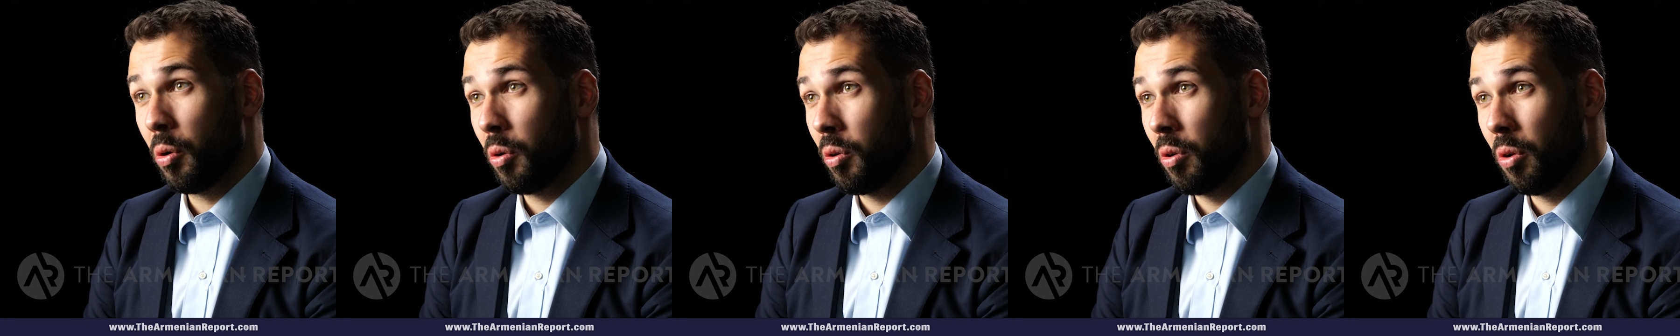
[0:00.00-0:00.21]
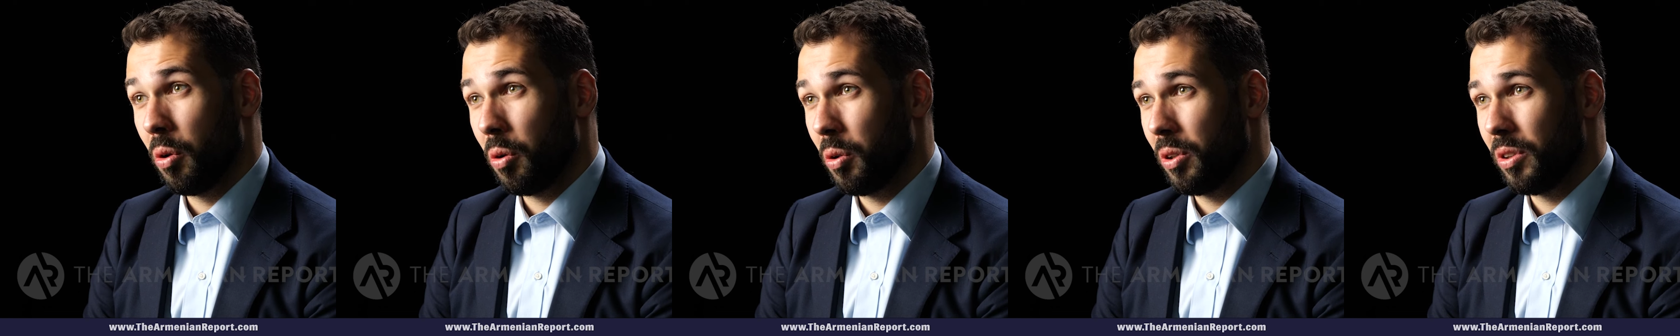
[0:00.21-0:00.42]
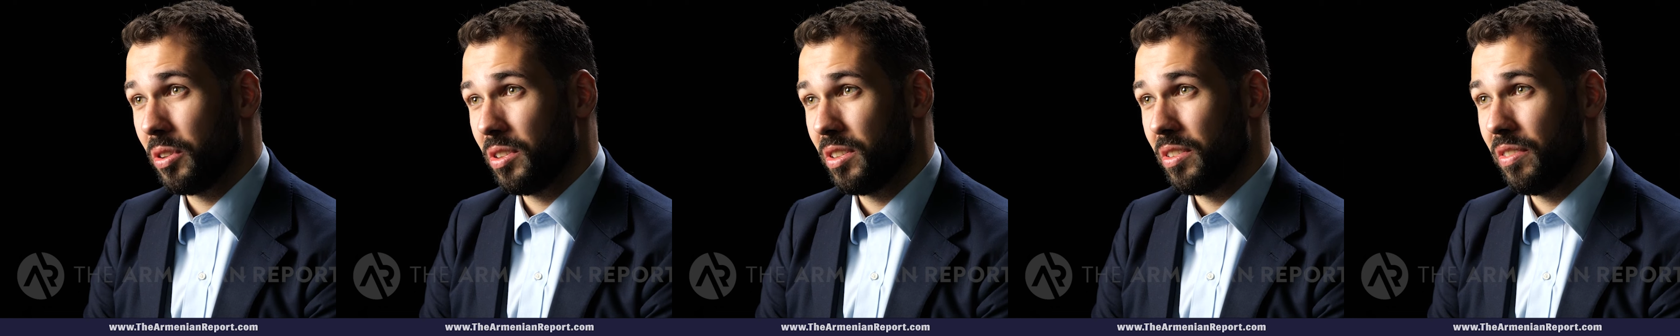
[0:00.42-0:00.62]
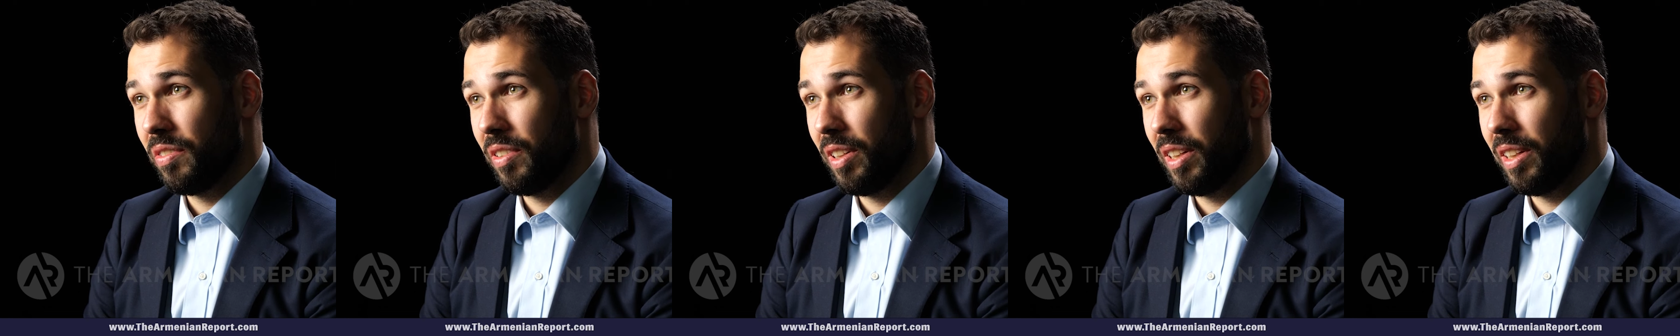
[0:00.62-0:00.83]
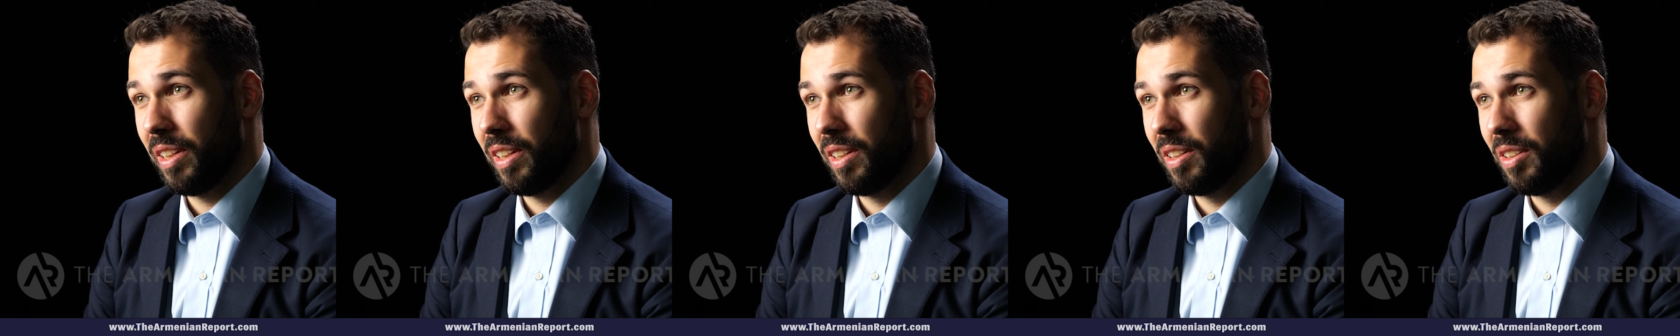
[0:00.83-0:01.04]
local
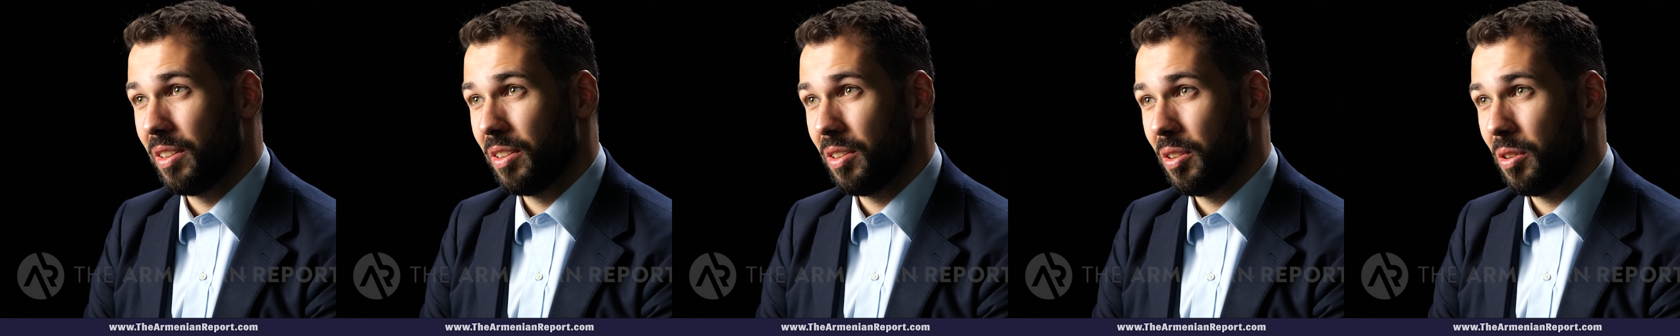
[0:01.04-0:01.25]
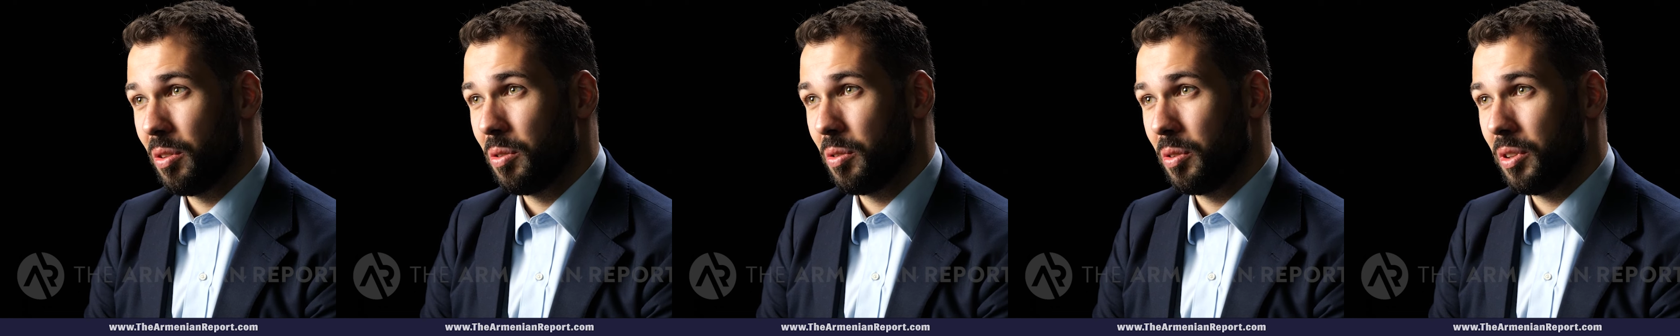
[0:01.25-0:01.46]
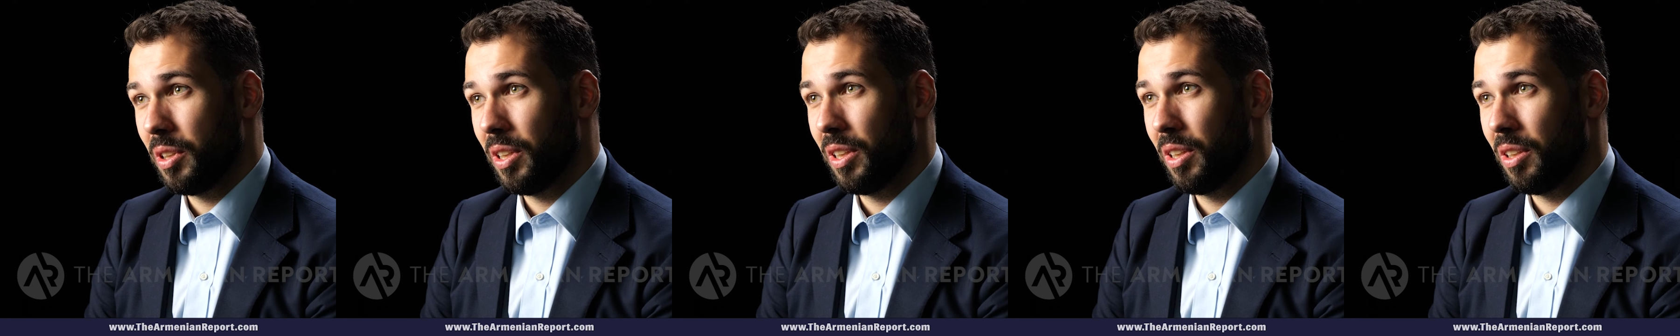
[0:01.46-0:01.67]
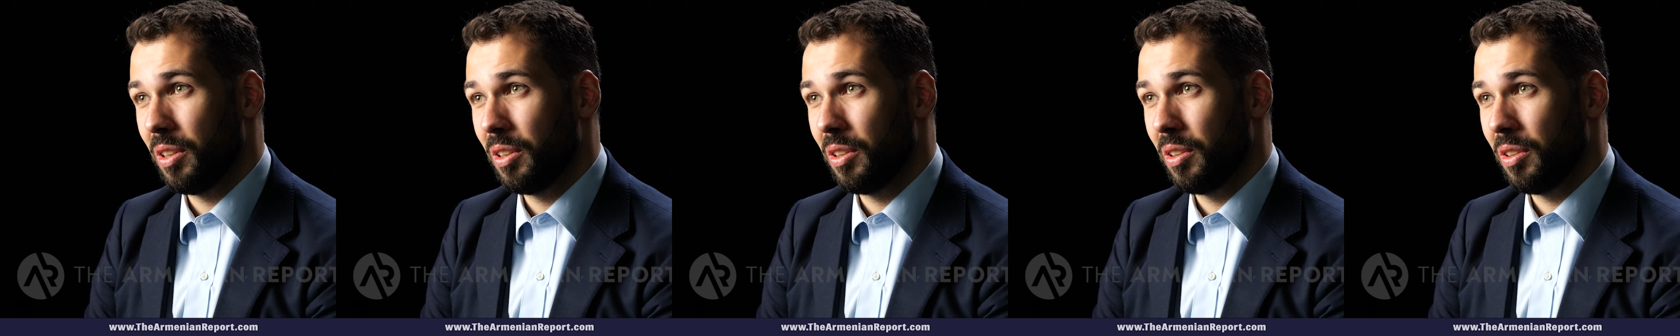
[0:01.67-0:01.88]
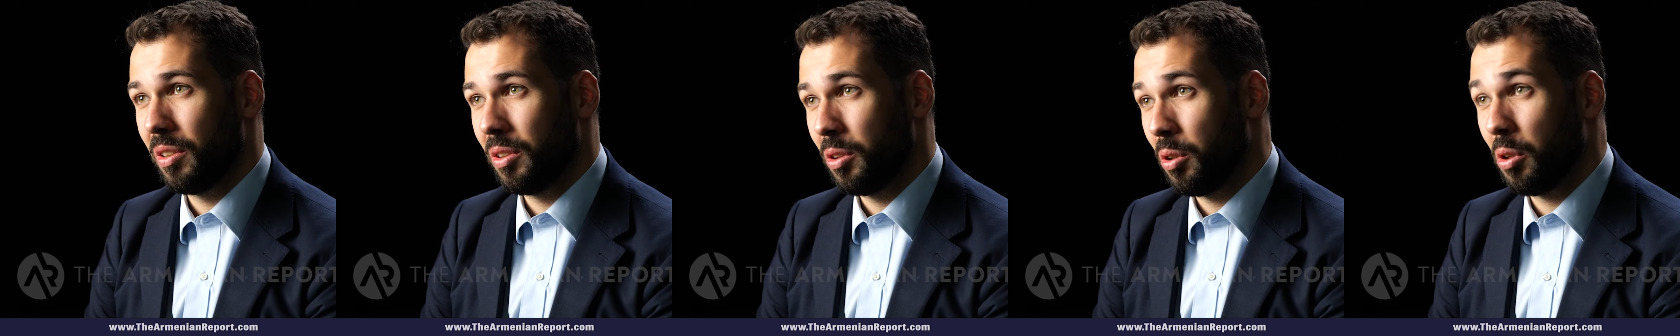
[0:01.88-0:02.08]
civilian who did a
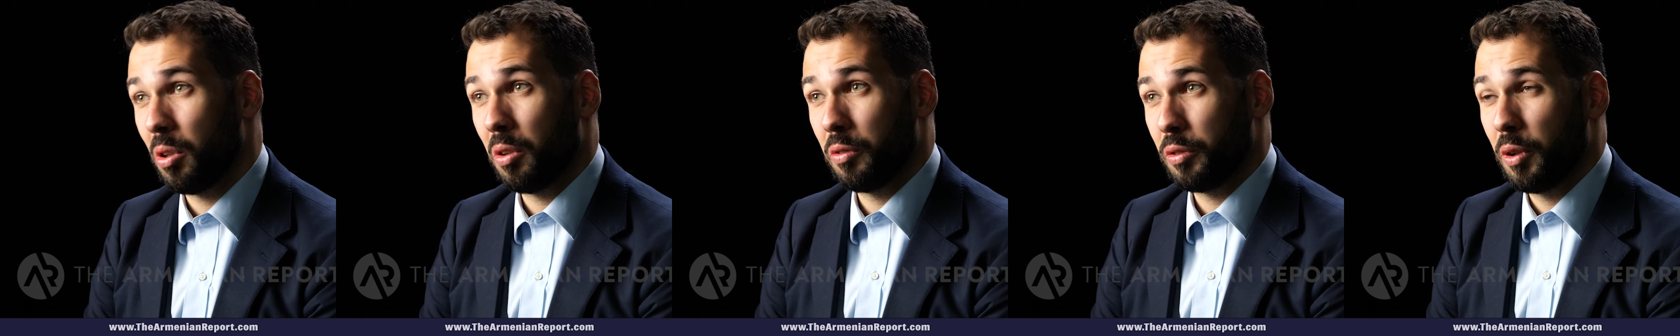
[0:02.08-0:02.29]
lot